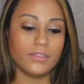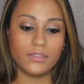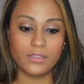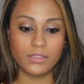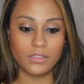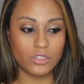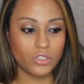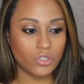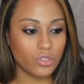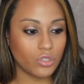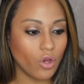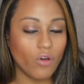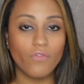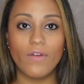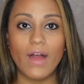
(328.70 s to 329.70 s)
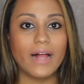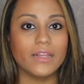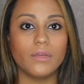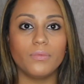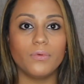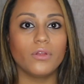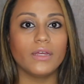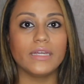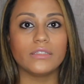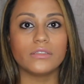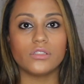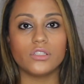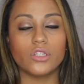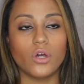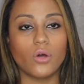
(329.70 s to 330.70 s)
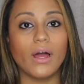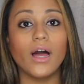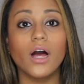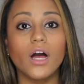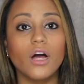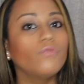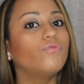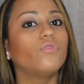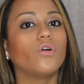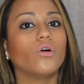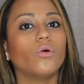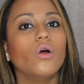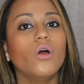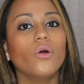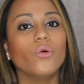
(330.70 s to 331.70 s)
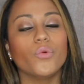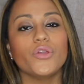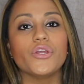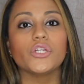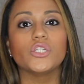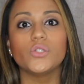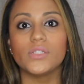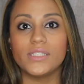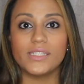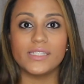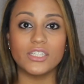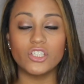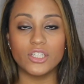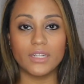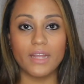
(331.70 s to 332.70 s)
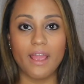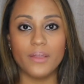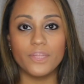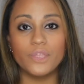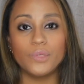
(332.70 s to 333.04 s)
so valuable and so helpful when you're transitioning.